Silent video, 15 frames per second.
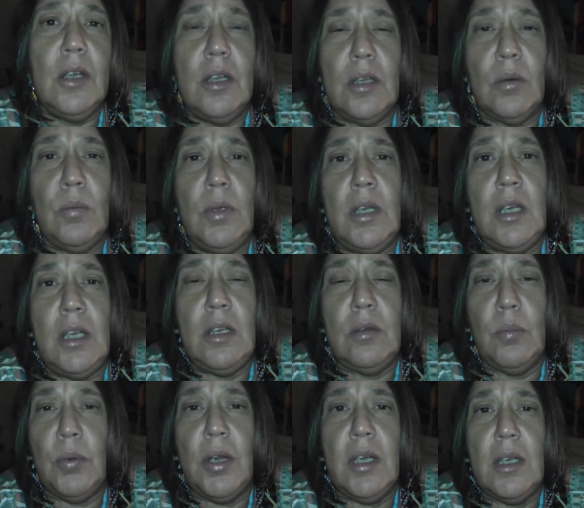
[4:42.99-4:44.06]
Now we need
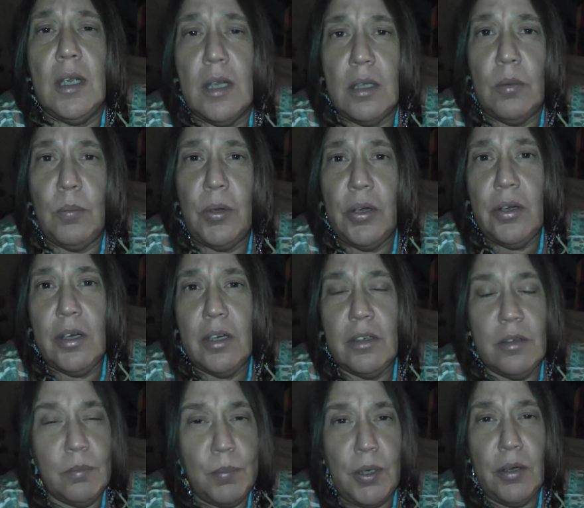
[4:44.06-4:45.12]
to break down
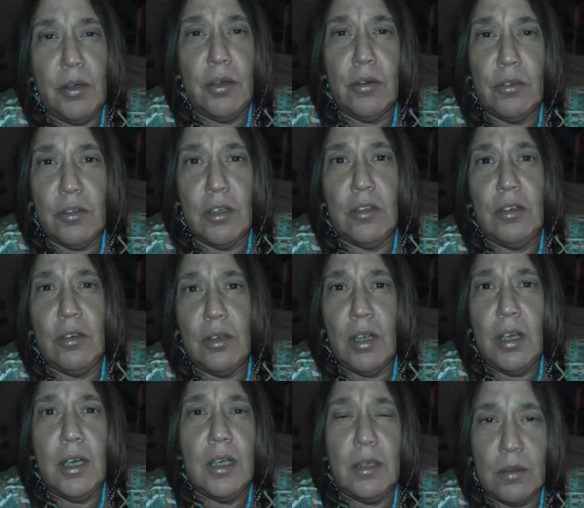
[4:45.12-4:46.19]
the barriers and
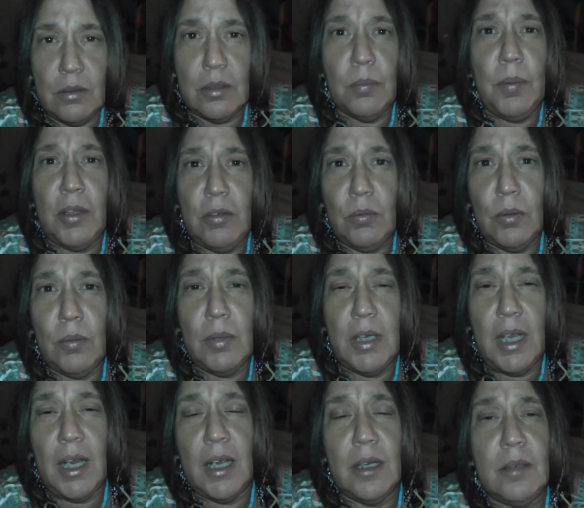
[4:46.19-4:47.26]
unite the best way we
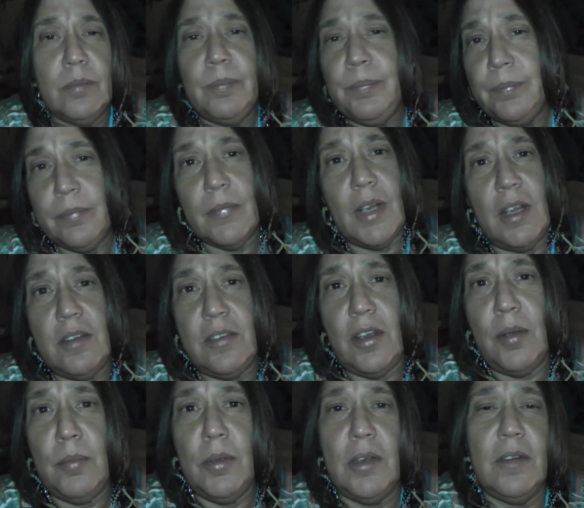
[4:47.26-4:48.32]
can. That's all
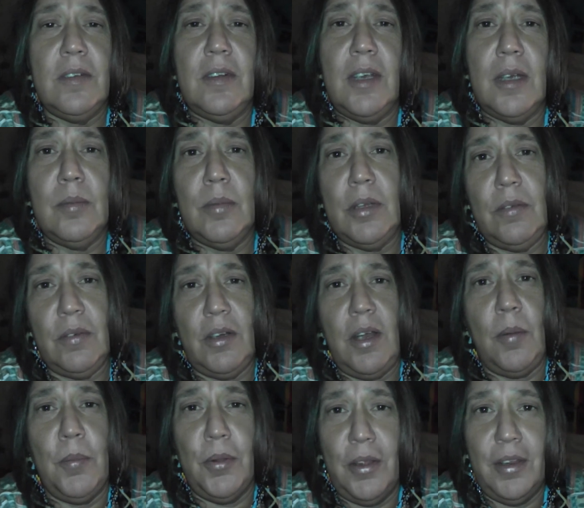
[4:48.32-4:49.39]
I'm going to say. I'm going to leave a
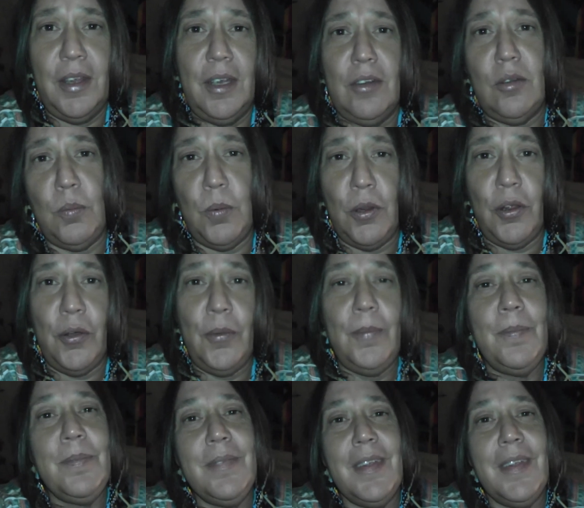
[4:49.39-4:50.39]
couple of links below.